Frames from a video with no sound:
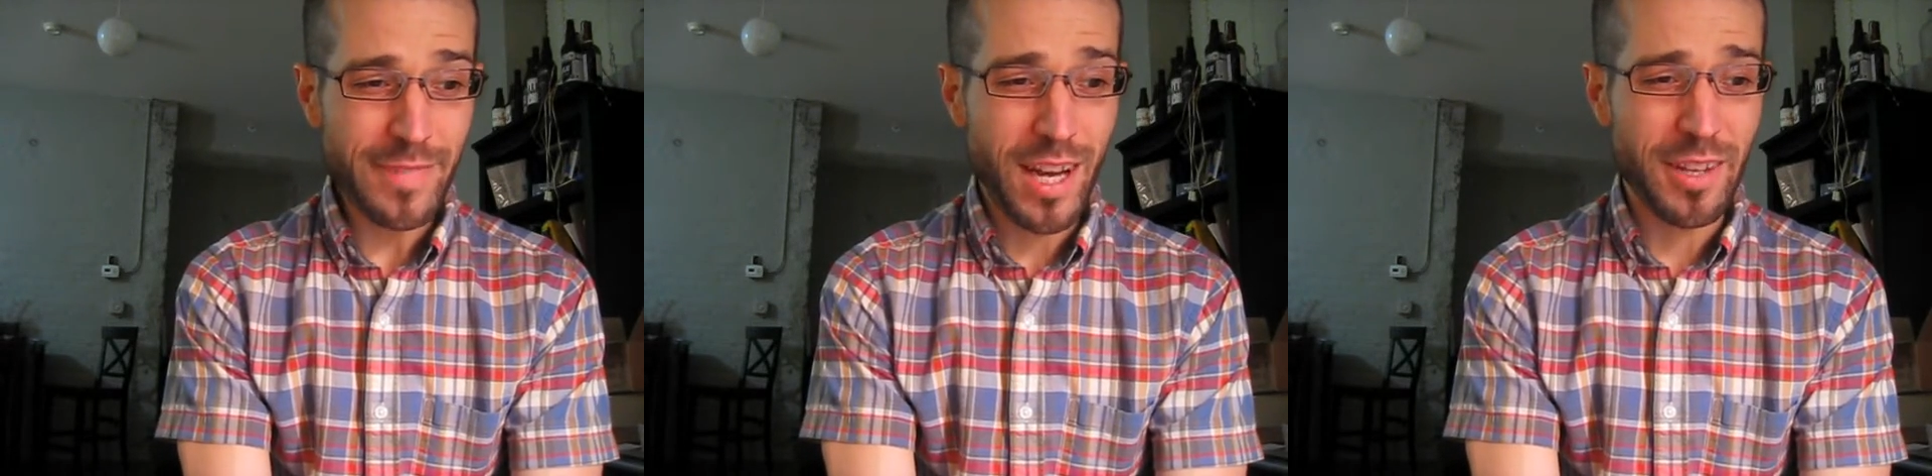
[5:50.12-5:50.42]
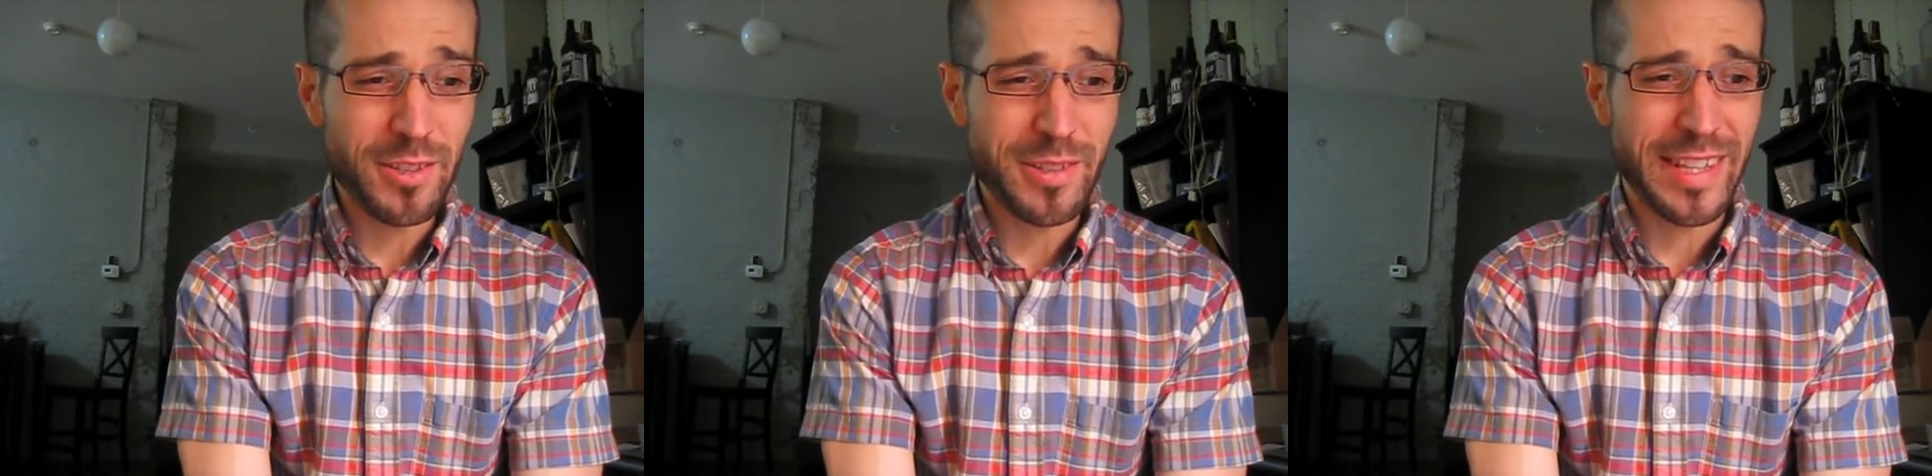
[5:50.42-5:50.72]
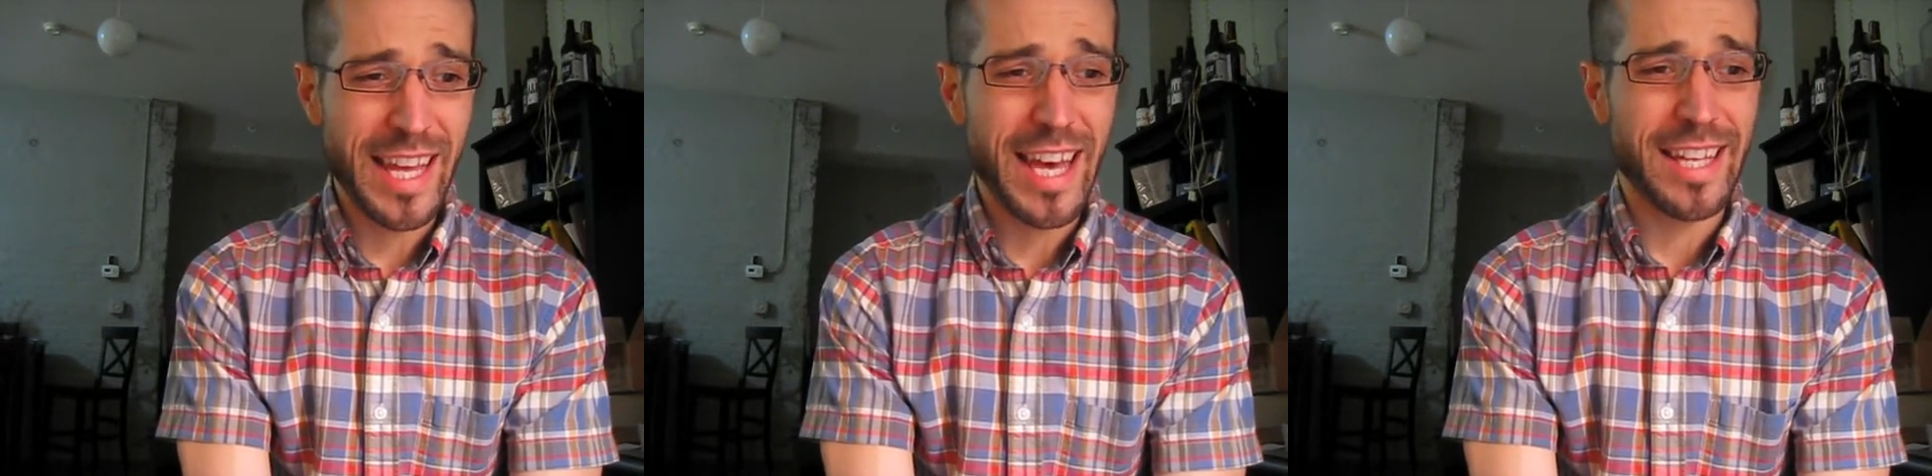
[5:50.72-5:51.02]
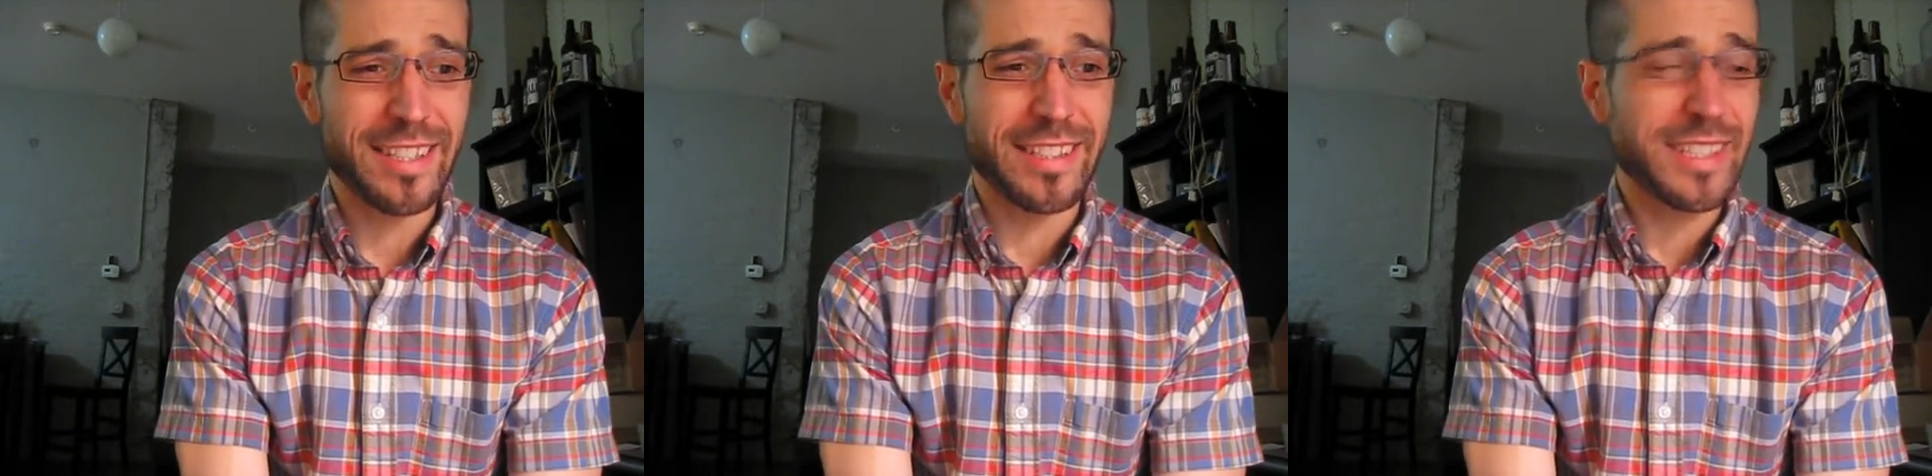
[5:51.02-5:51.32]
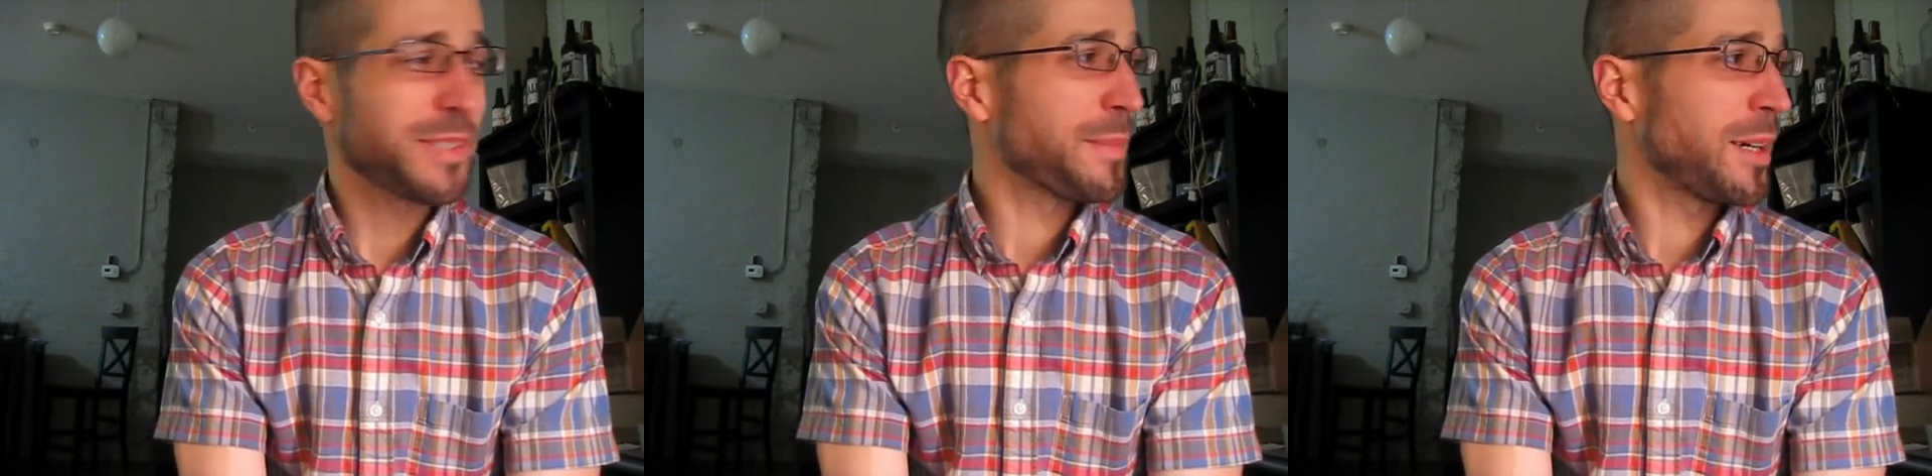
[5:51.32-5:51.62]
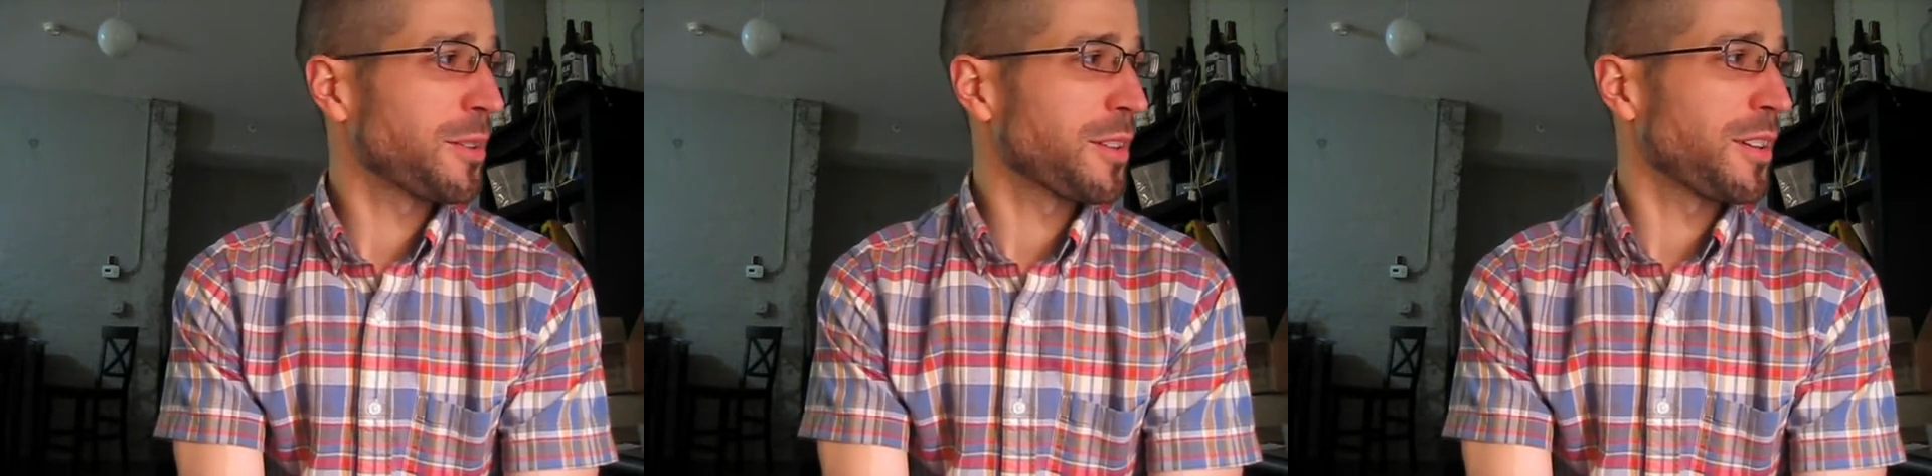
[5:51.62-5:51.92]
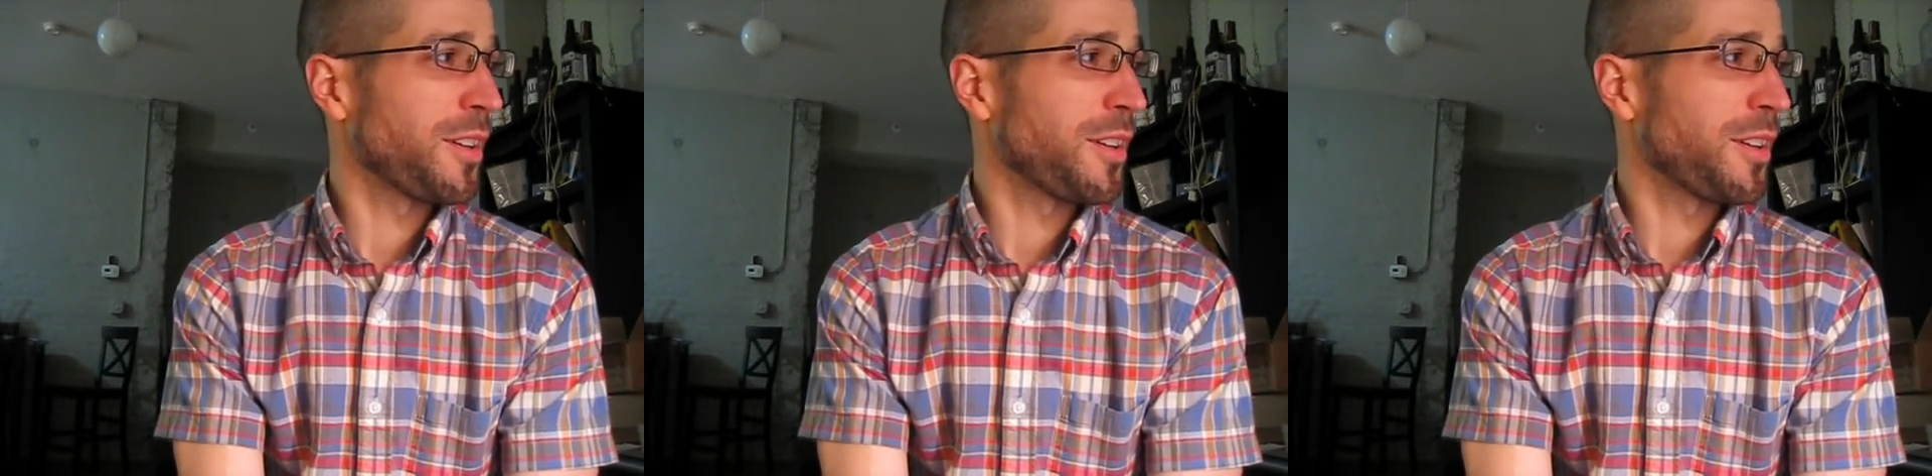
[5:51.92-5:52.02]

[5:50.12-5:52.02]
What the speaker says: Other than that, that's about